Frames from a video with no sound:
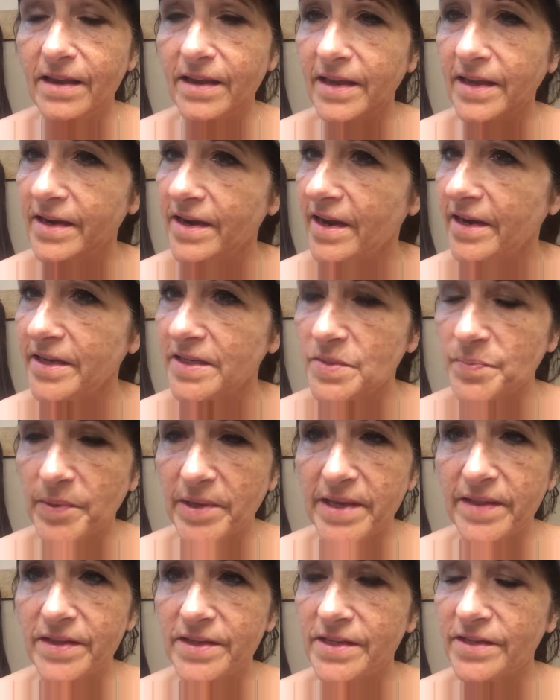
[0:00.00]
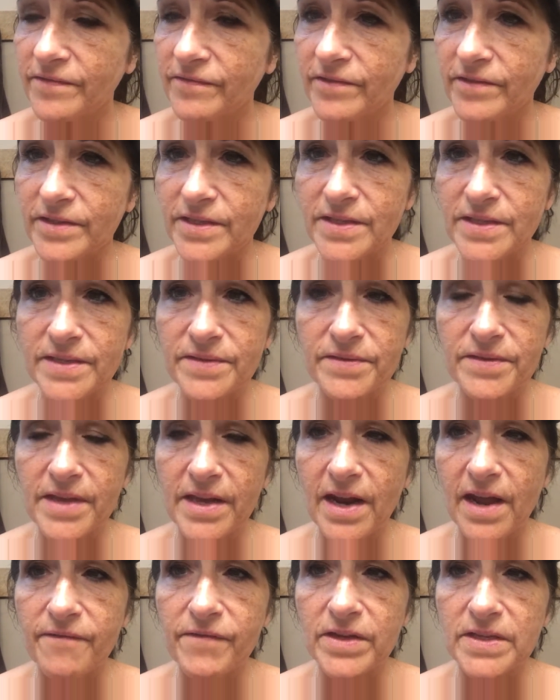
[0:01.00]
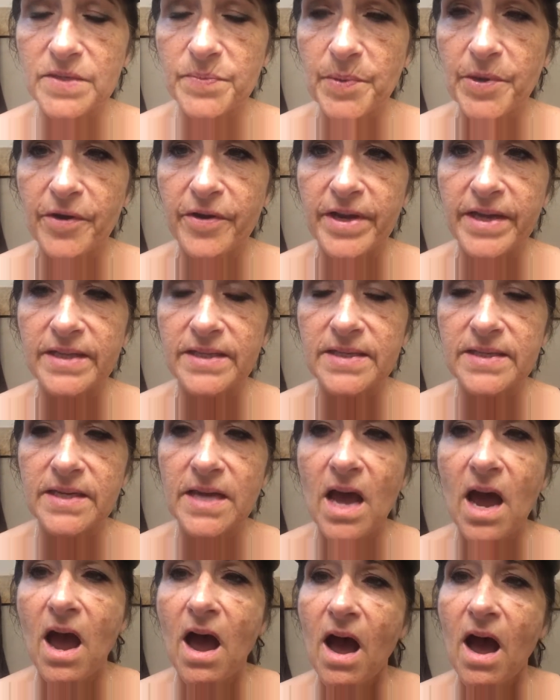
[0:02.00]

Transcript: cannot explain the difference that I've experienced.